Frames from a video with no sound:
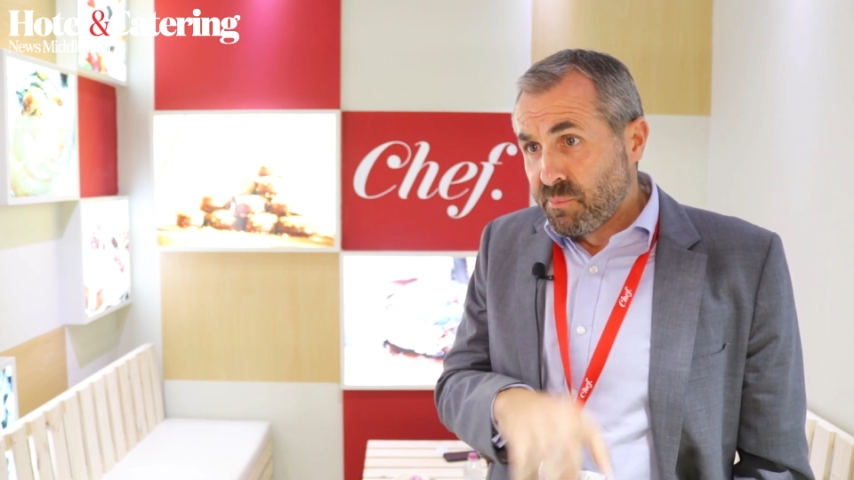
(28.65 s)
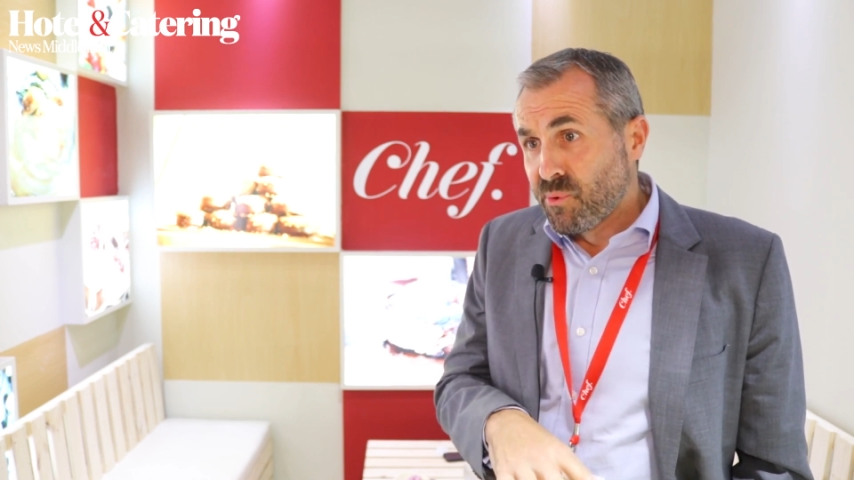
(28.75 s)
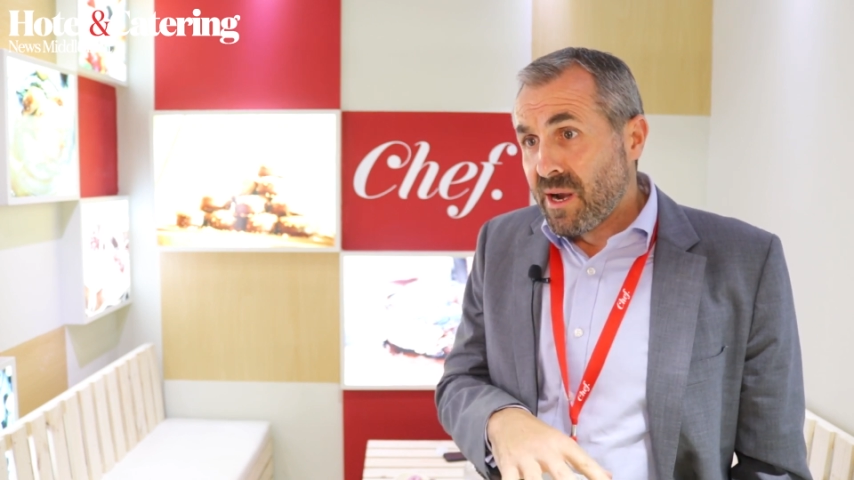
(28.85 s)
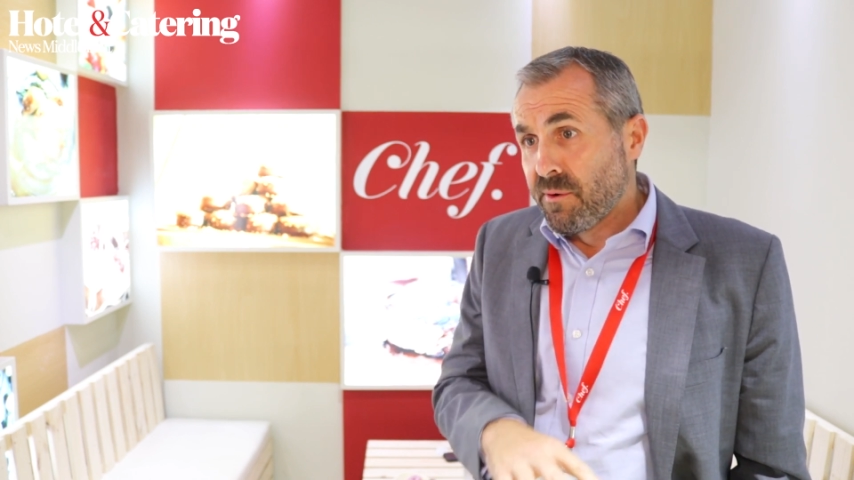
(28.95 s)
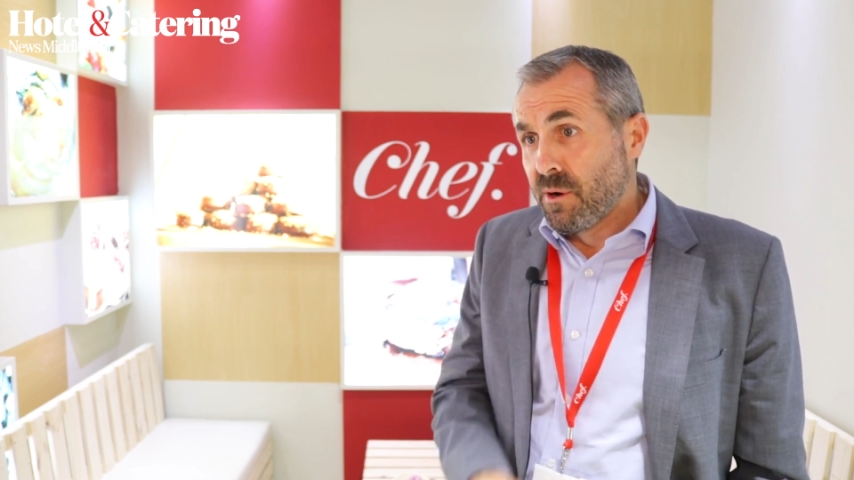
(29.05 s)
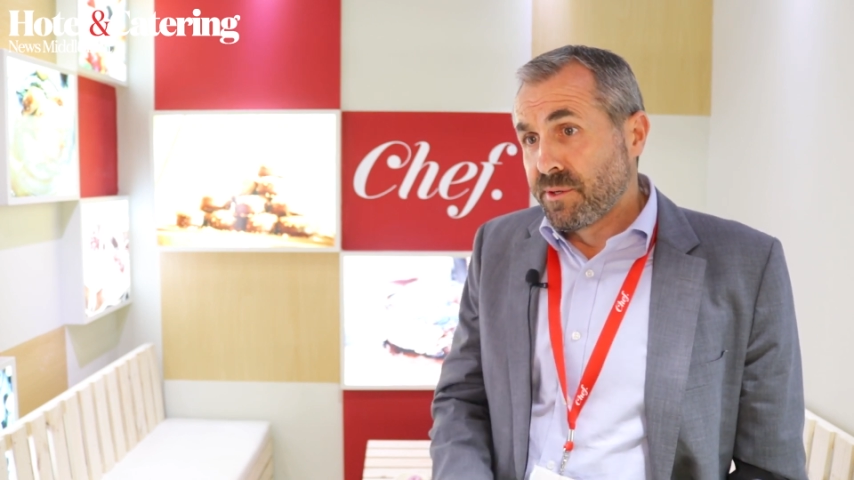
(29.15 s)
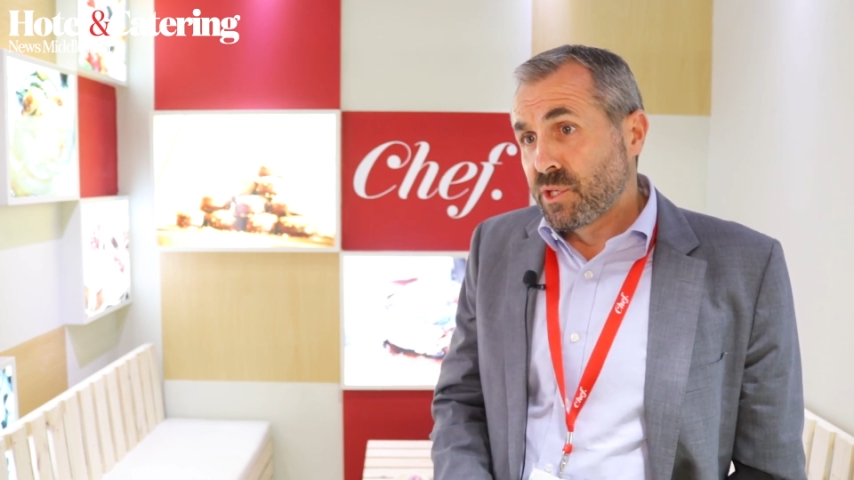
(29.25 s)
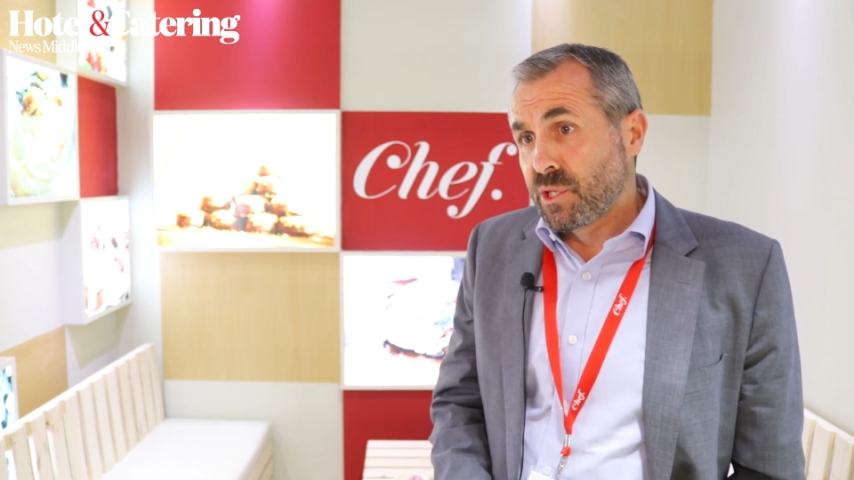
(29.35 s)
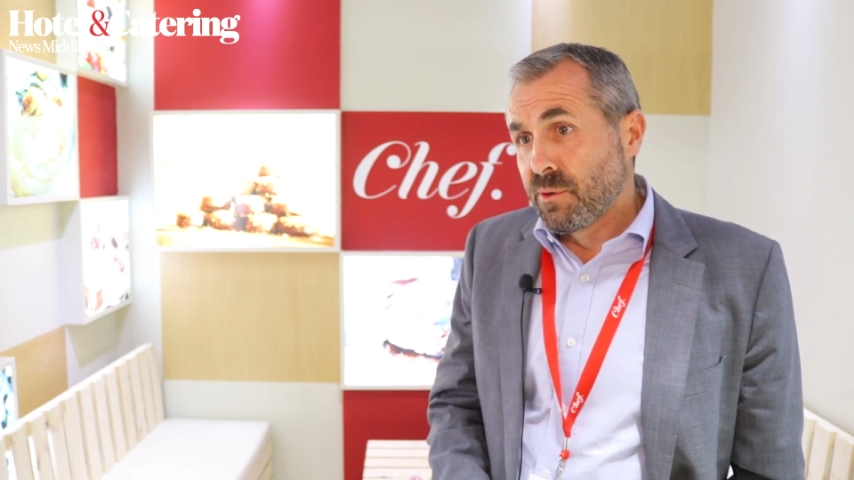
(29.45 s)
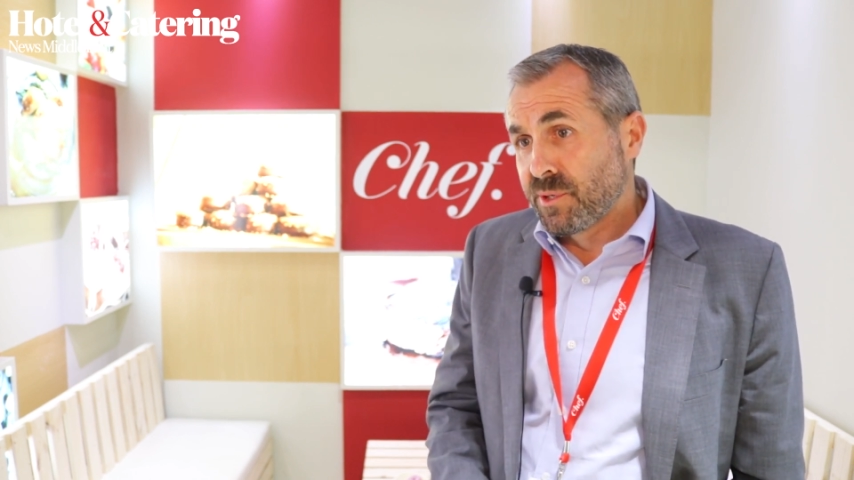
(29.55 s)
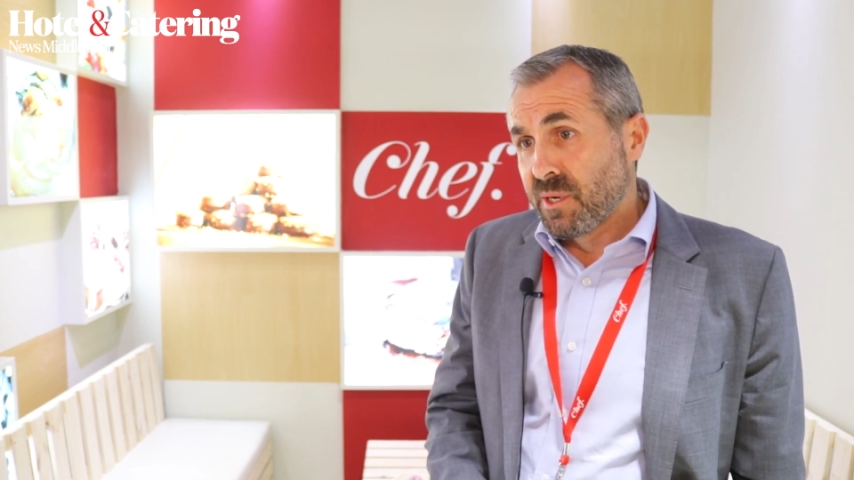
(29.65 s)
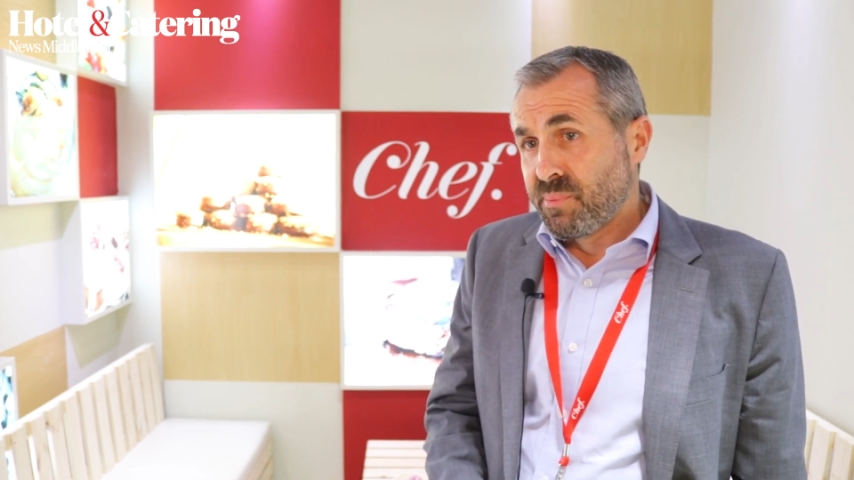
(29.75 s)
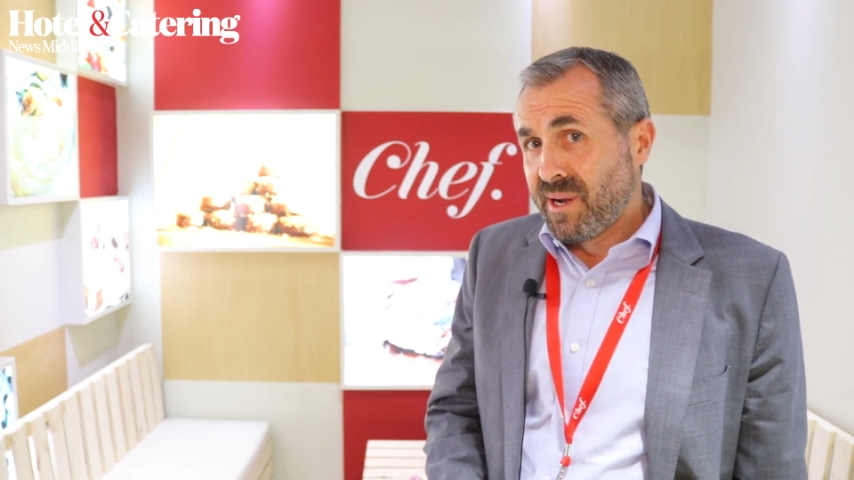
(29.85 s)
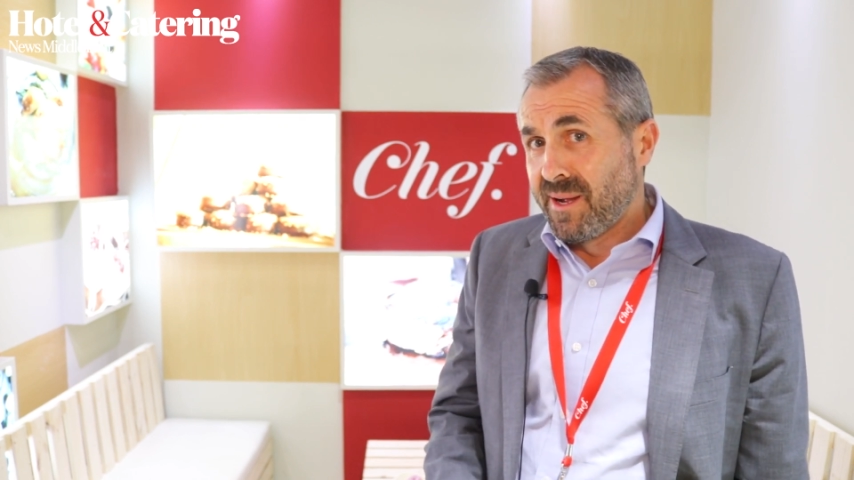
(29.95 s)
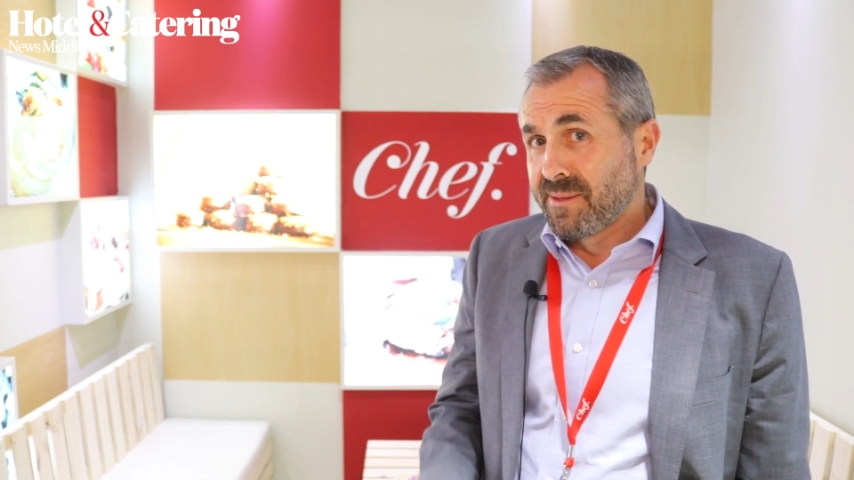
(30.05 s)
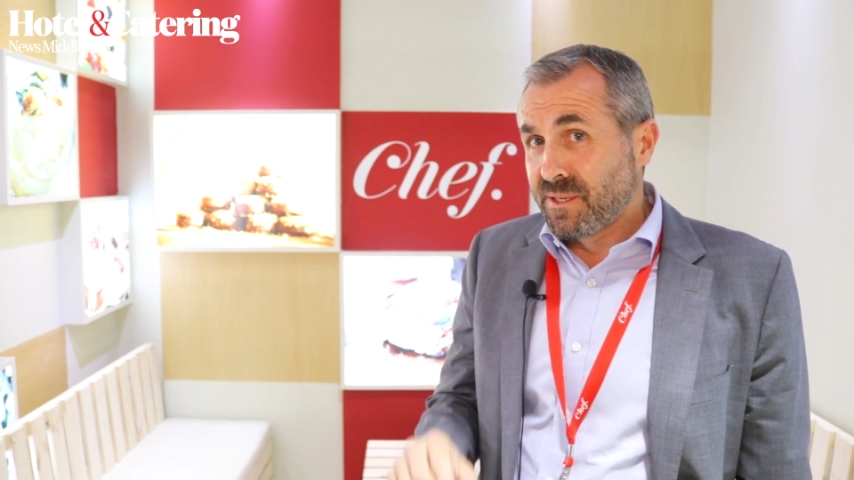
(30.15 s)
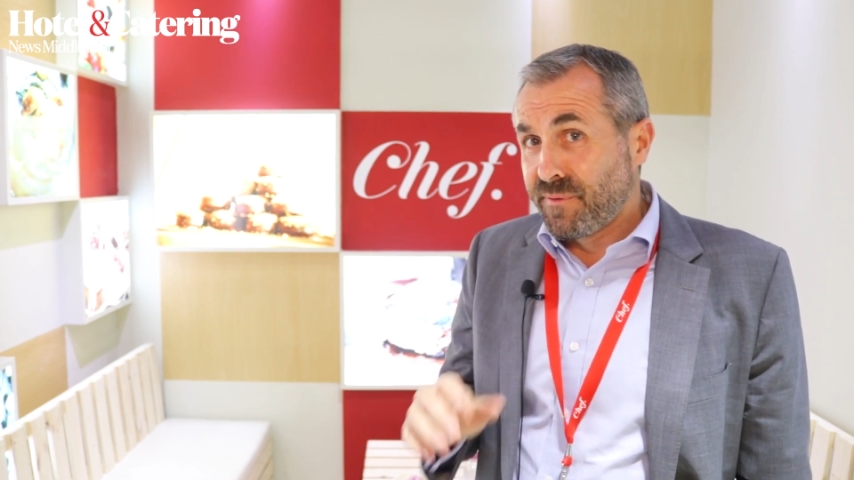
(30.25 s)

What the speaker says: Boiron and Sosa brands